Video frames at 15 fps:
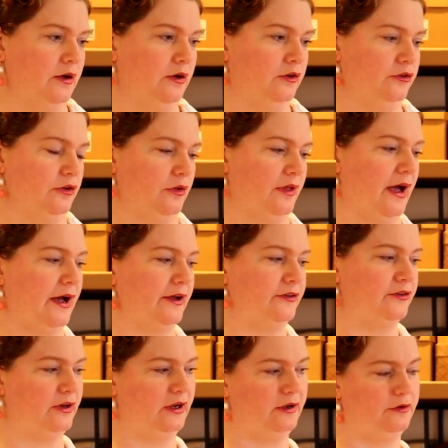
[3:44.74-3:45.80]
so
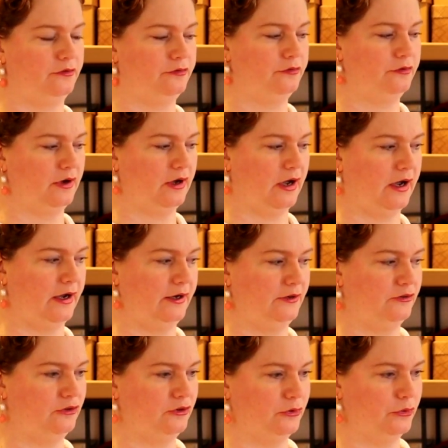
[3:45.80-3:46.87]
that if I
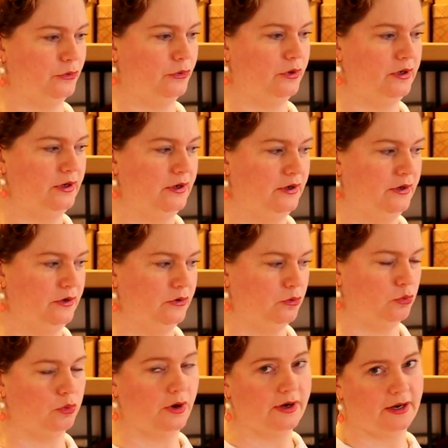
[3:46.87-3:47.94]
do
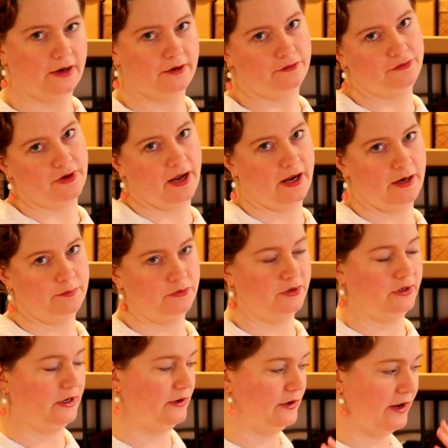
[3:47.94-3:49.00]
run out of time to
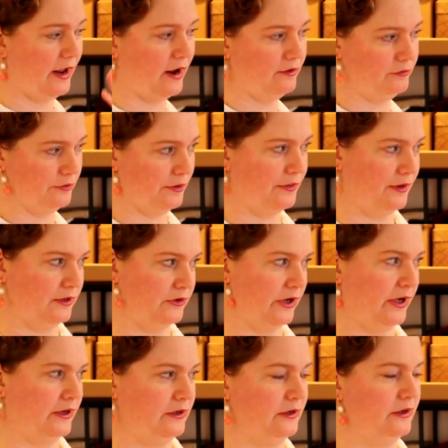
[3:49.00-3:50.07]
get everything
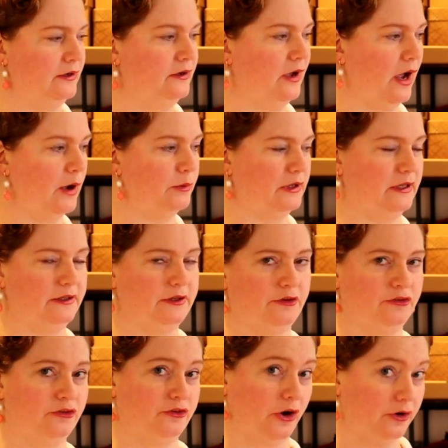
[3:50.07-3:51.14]
done, I will at
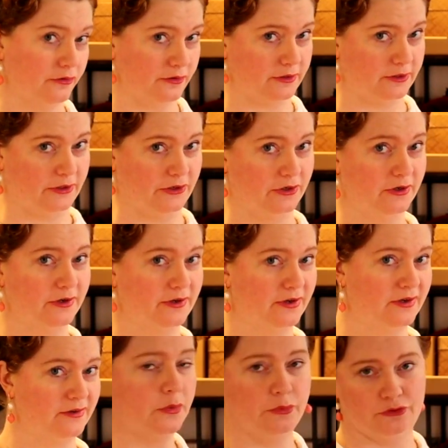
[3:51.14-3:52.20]
least start the year,
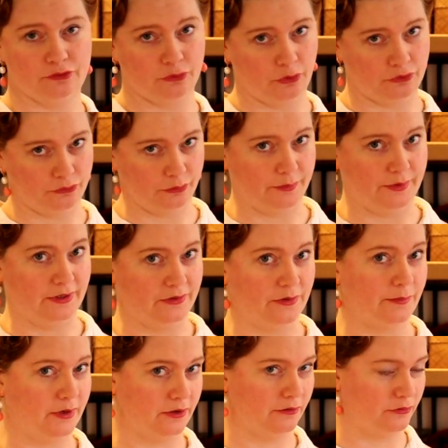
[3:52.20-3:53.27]
which of course will be in the
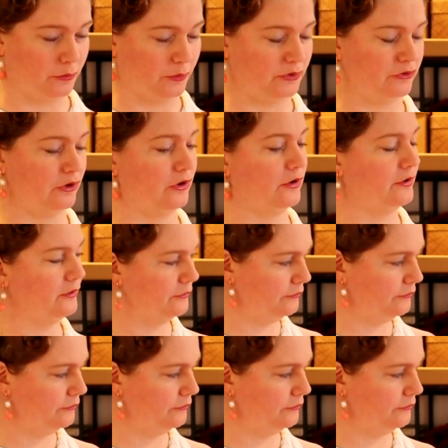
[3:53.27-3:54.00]
middle of the winter,